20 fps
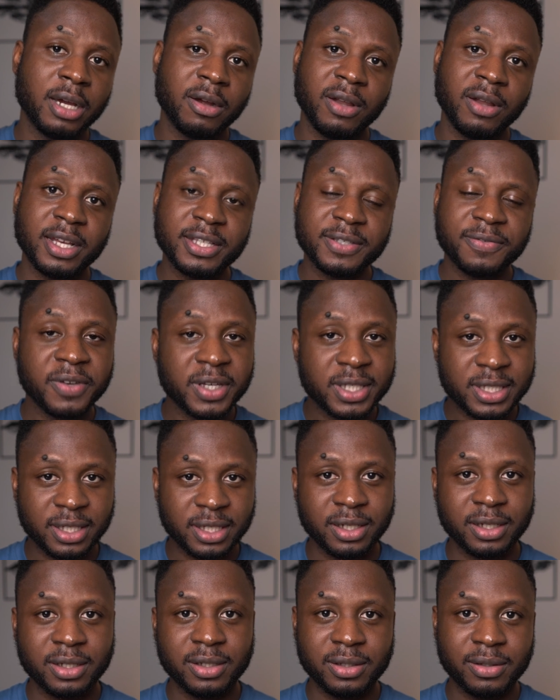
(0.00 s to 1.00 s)
Let's face
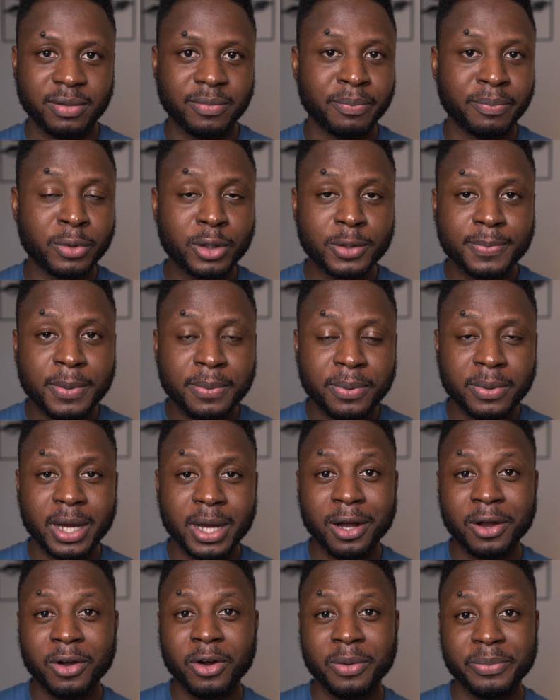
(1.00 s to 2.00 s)
it, most people
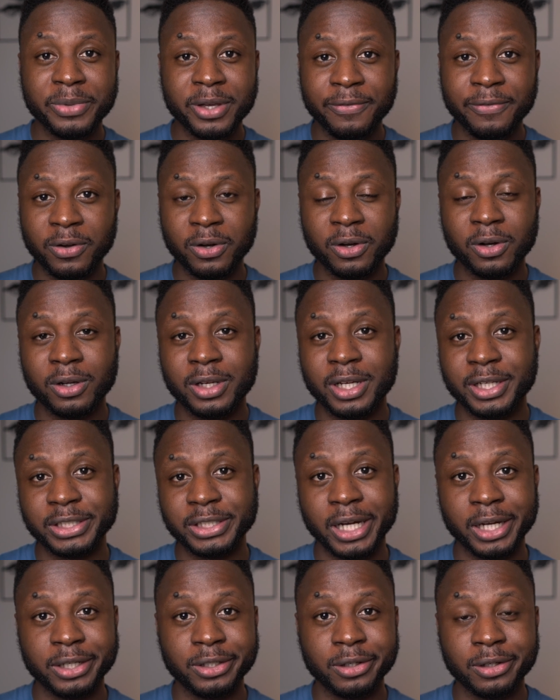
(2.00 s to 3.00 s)
that come here for college
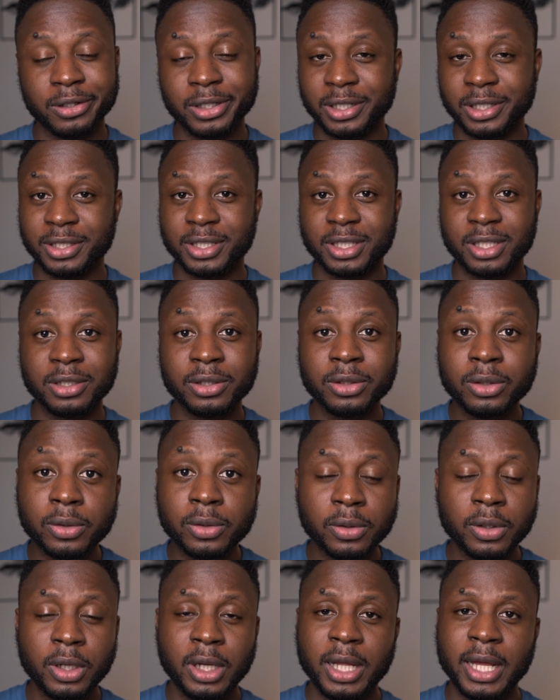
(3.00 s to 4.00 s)
are young and
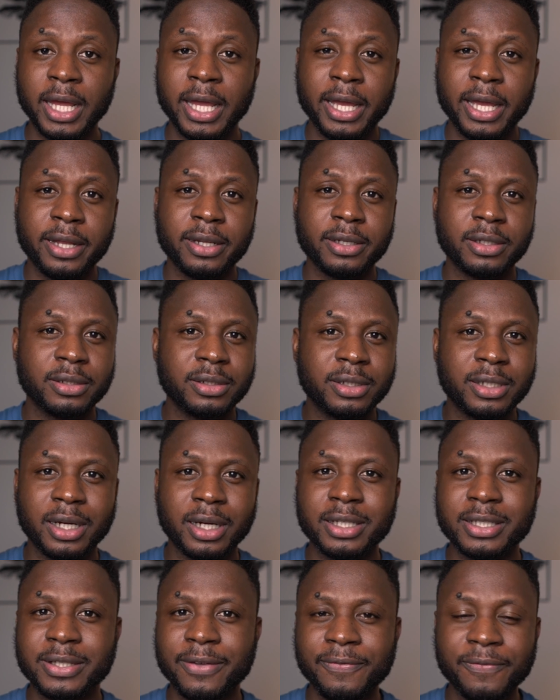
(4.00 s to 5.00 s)
single, and there
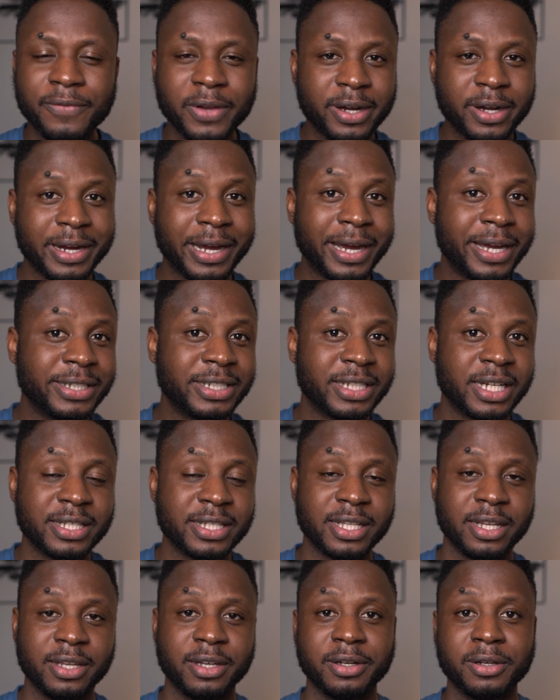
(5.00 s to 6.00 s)
is a very high chance
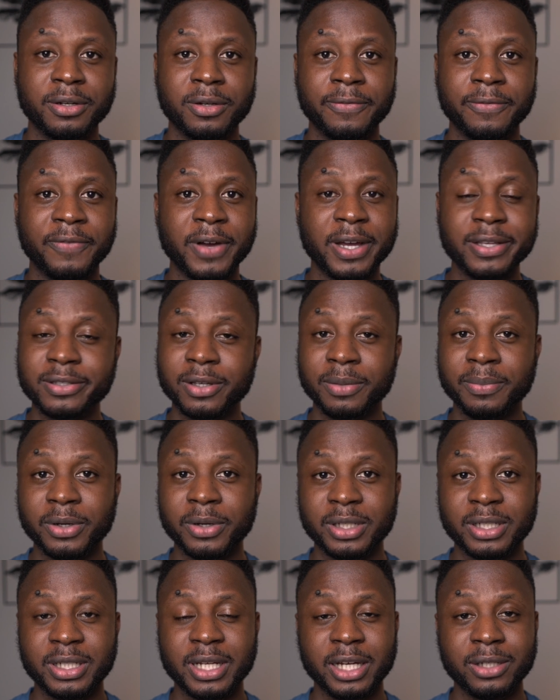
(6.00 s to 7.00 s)
that you're going to find
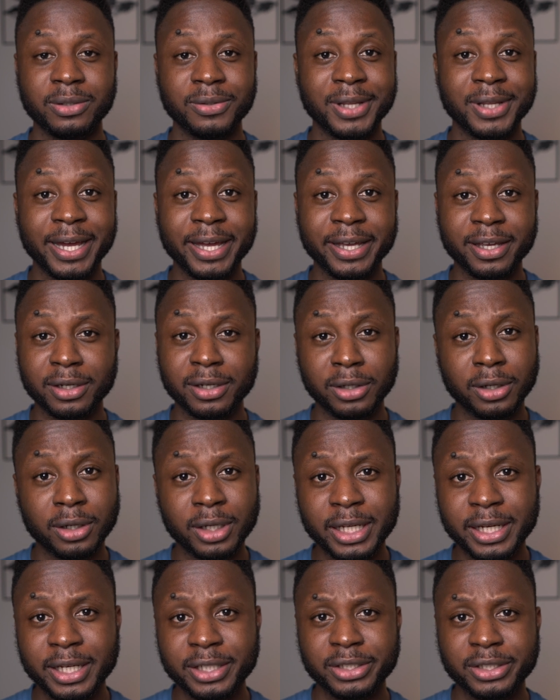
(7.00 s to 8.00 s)
somebody that you like in
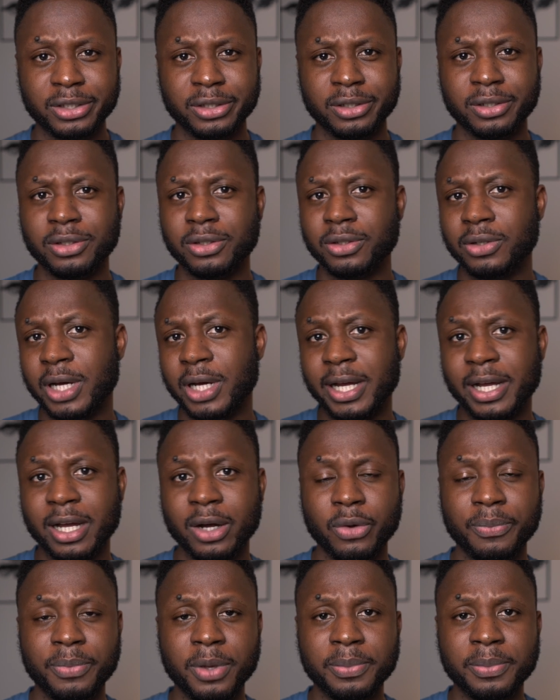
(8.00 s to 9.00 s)
college. You're going to hang out
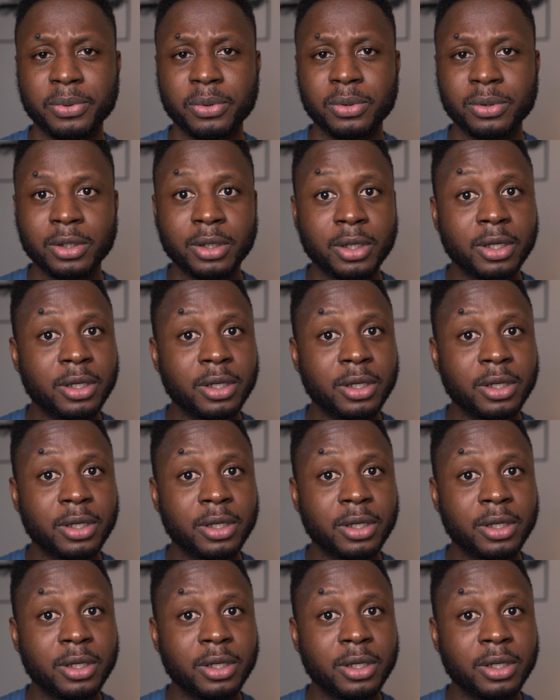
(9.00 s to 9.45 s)
with people,